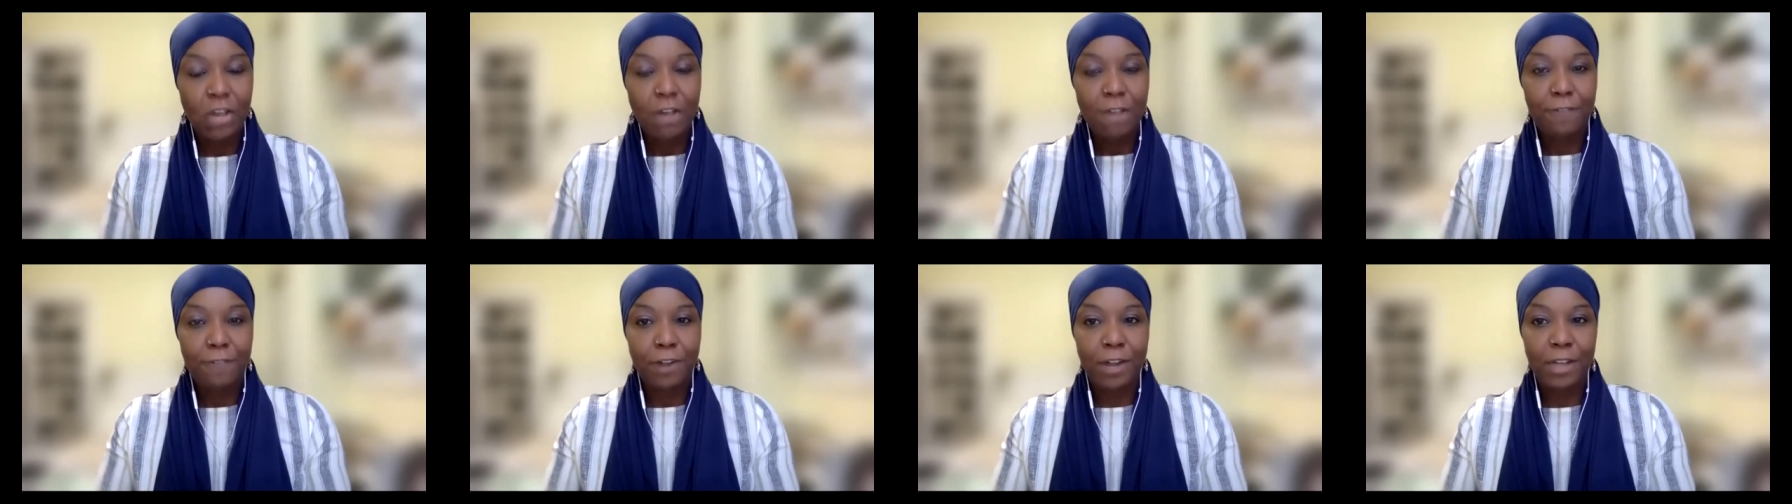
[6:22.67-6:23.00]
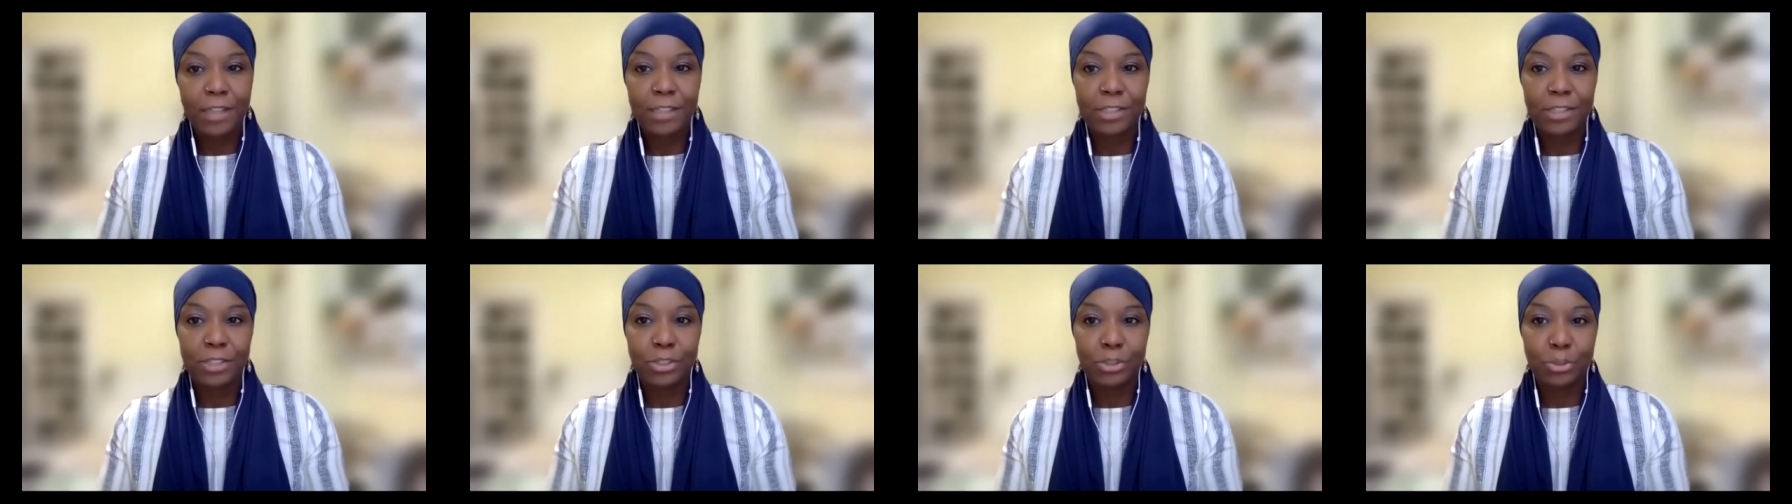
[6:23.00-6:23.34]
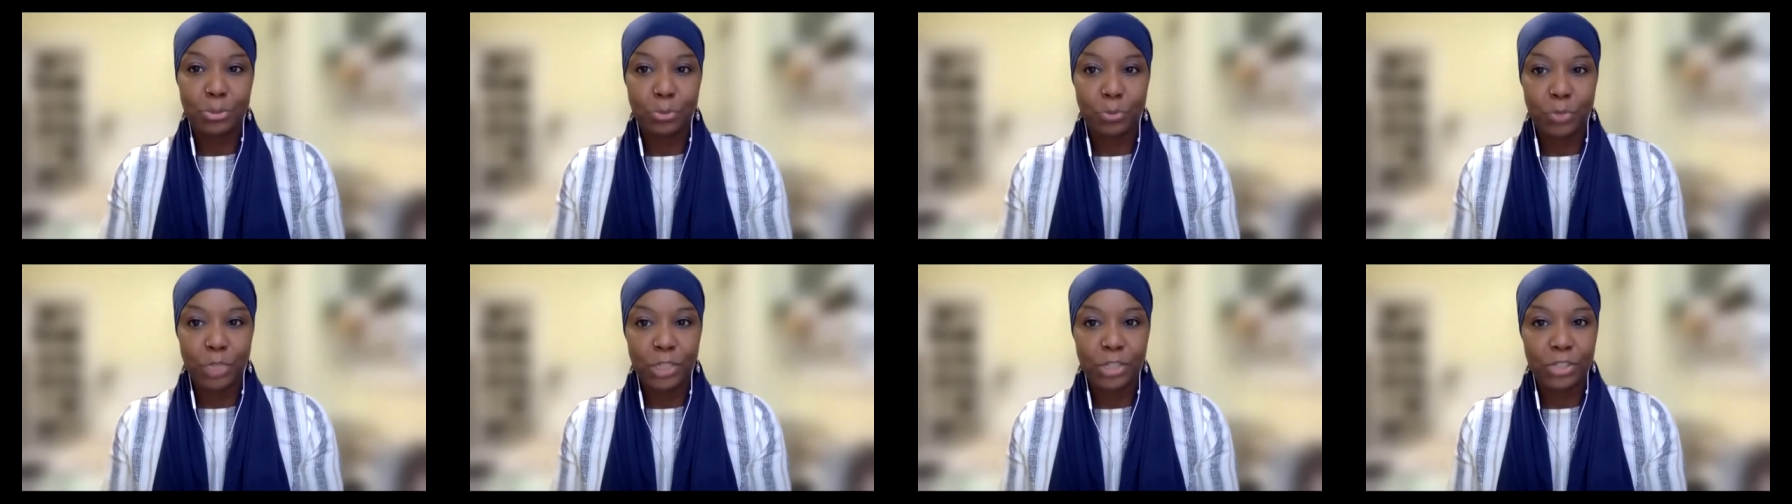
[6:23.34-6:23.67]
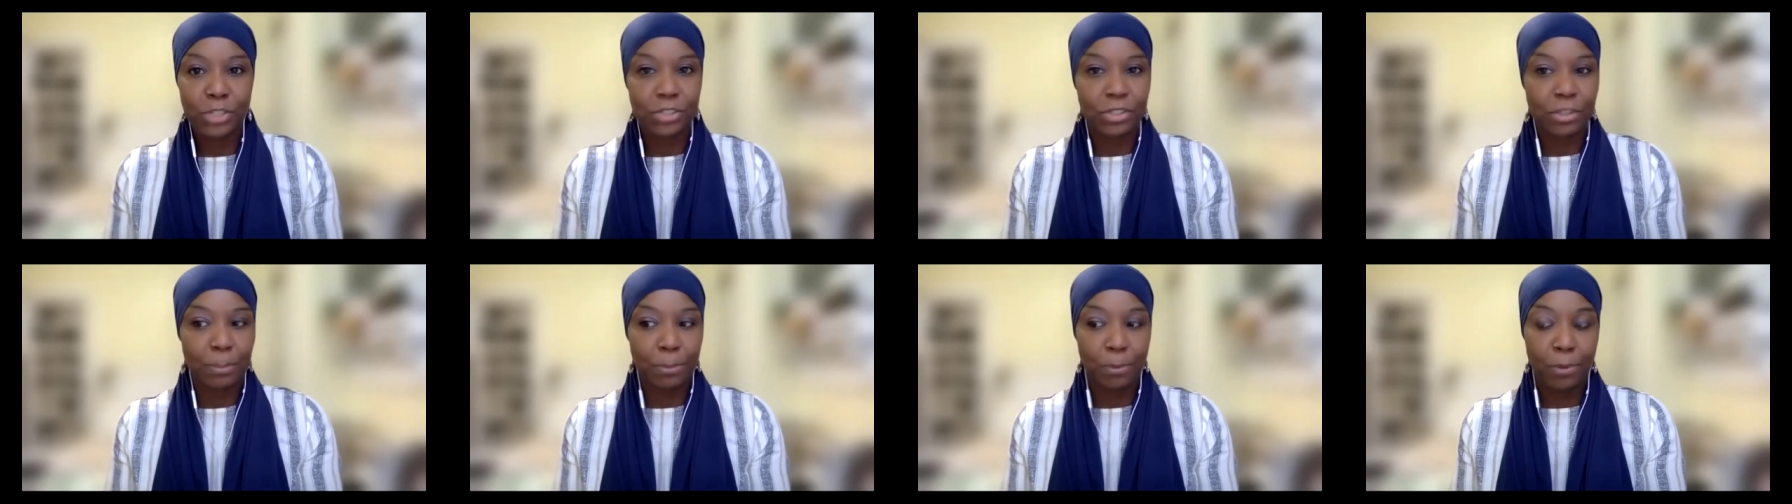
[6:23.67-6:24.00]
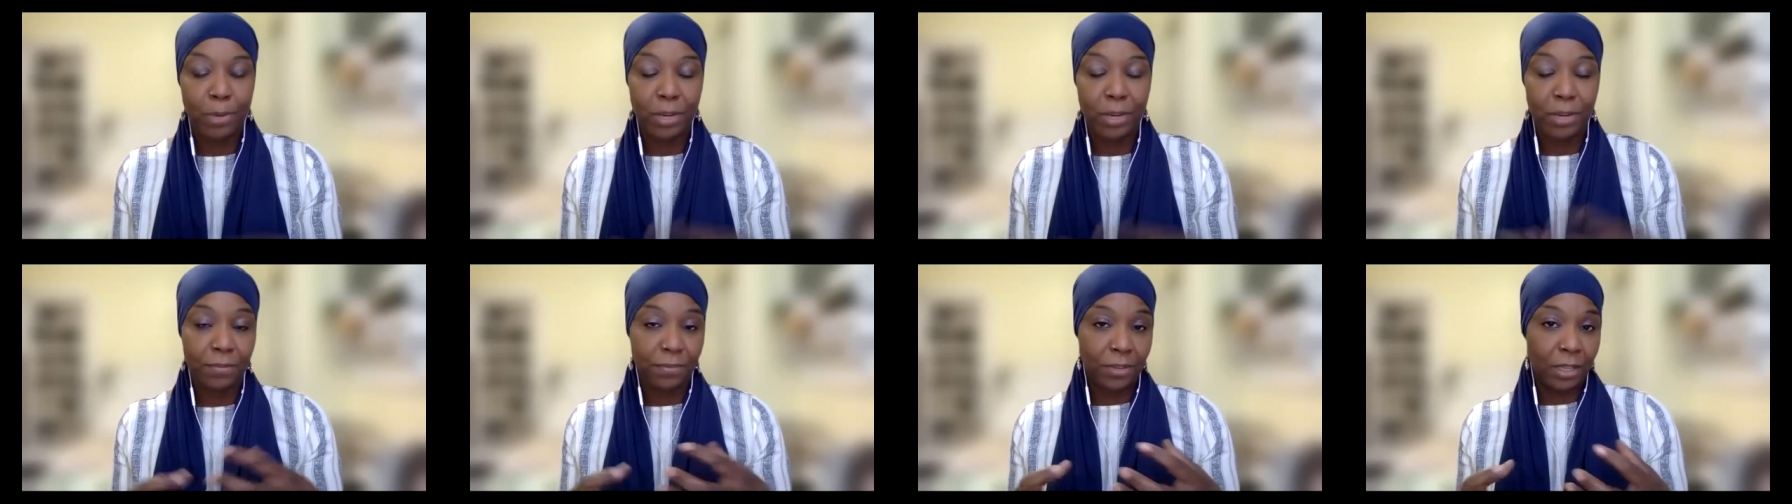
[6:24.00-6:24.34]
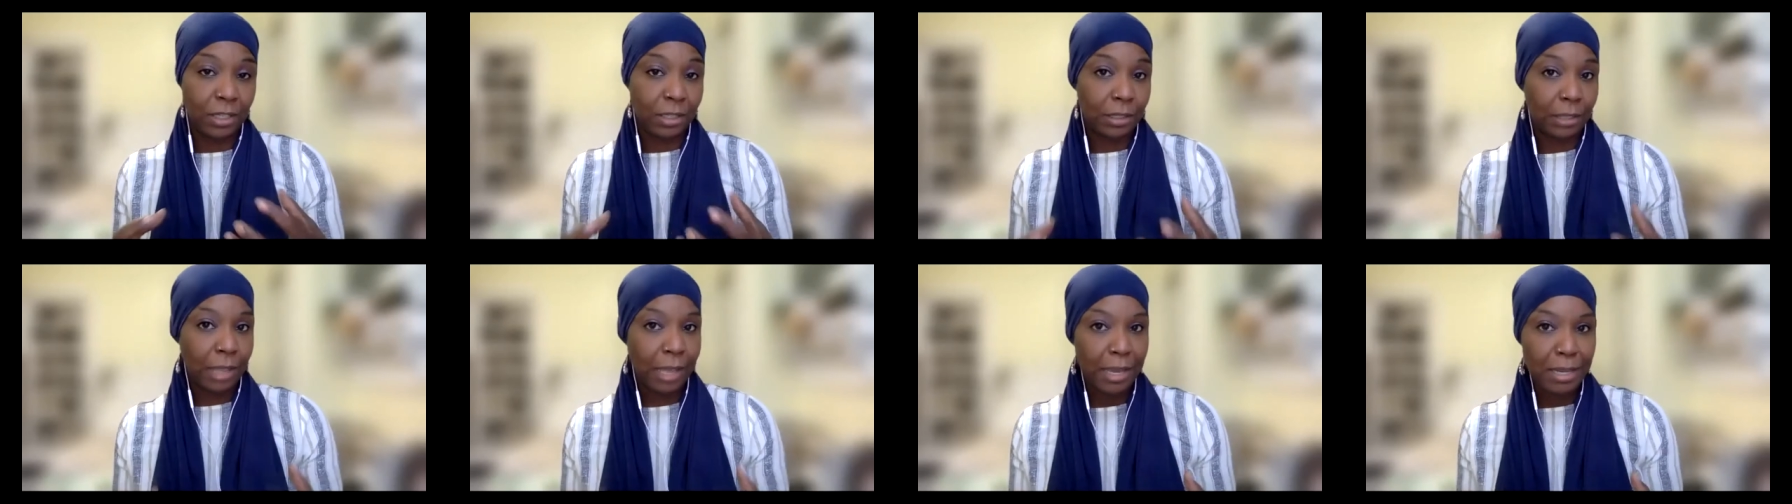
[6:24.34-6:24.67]
for us to reach a point of
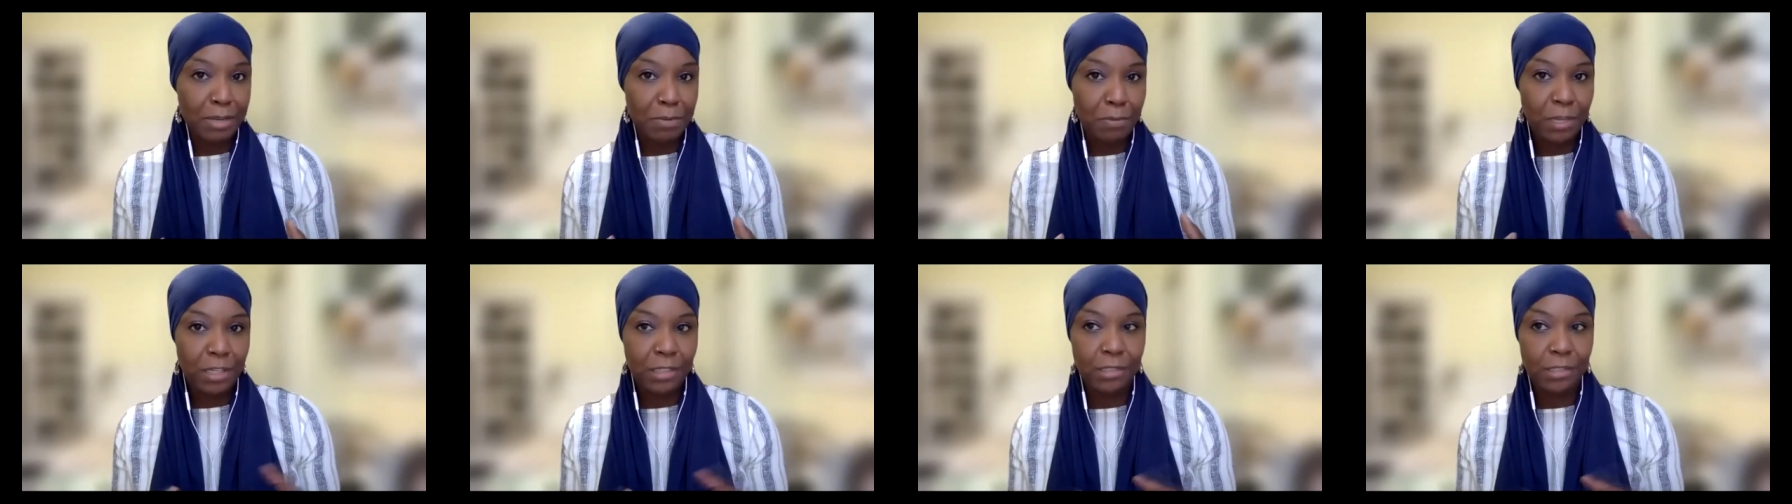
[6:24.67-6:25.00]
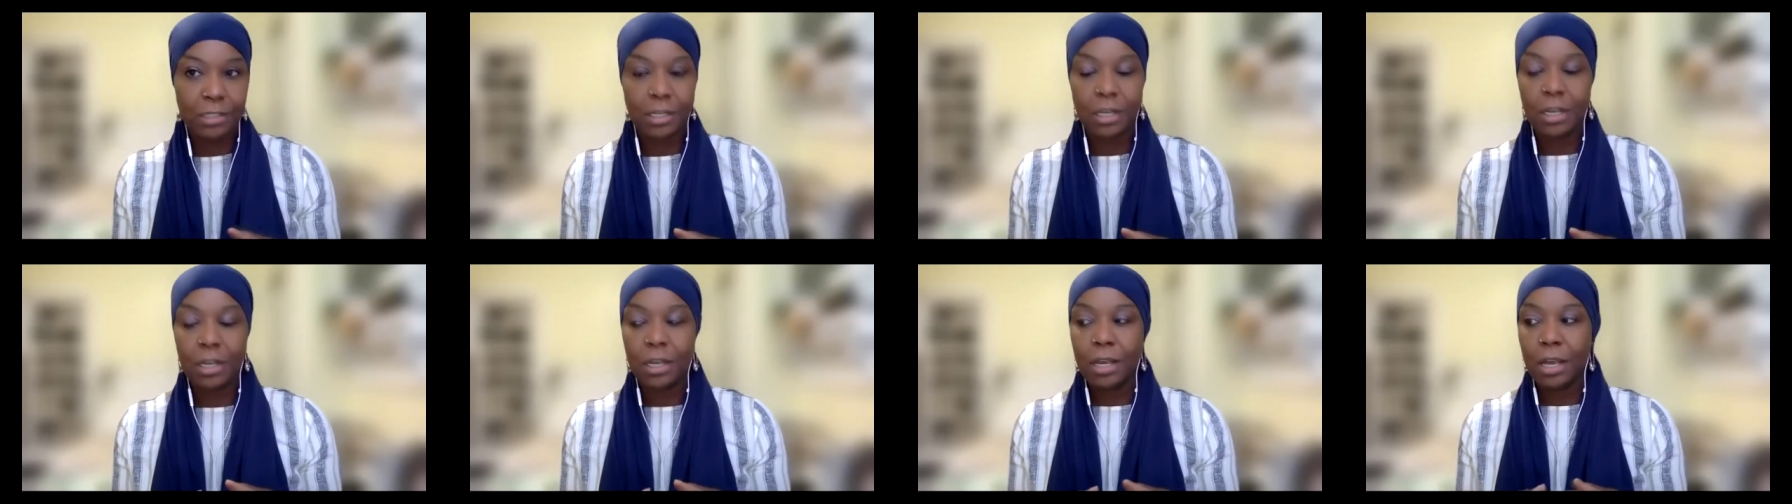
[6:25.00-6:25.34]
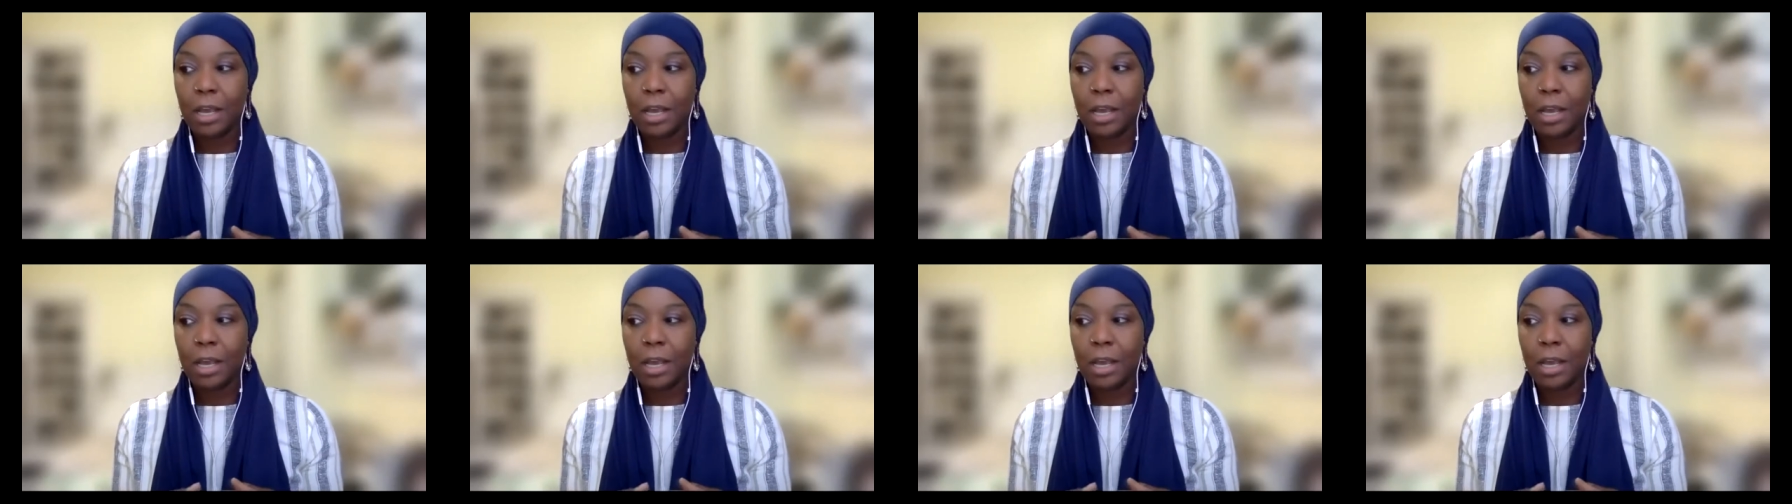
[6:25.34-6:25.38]
alignment,